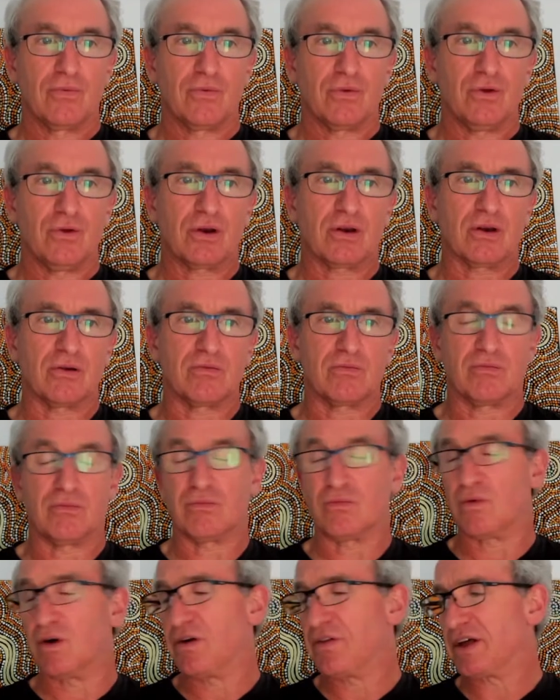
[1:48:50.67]
You could,
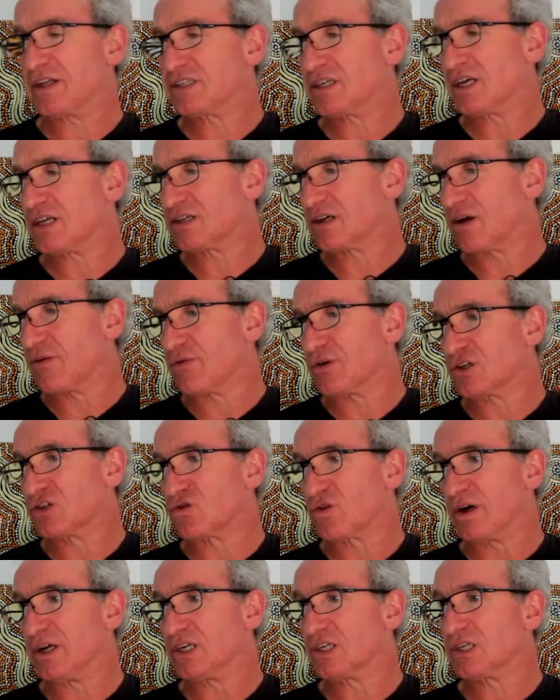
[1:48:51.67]
well, that sounds like a very
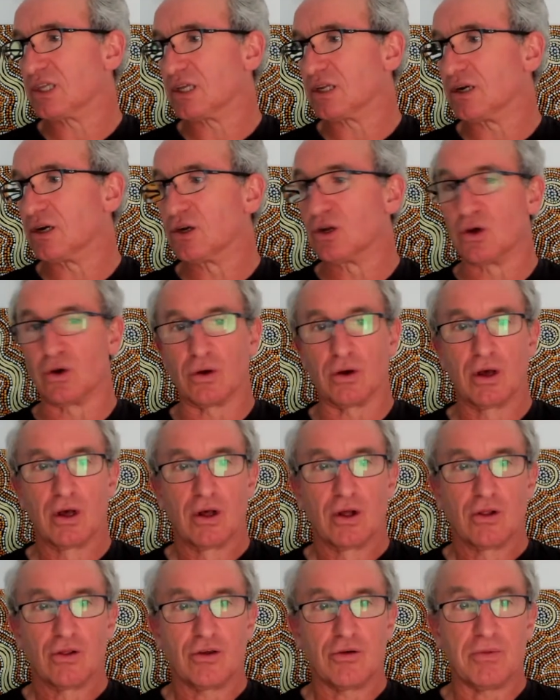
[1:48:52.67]
strange thing to do.
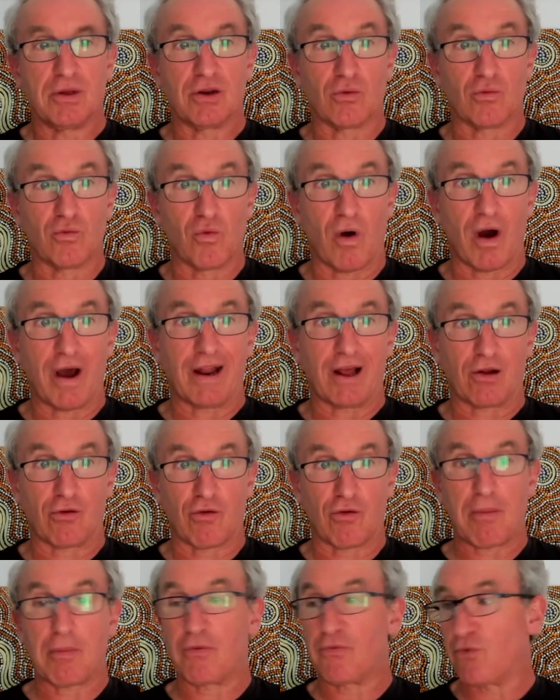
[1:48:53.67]
You mean to write a
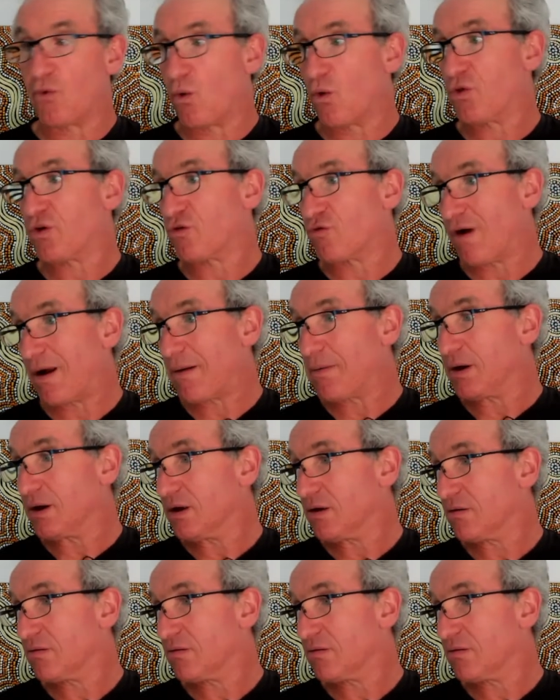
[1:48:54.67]
grammar for the grammar?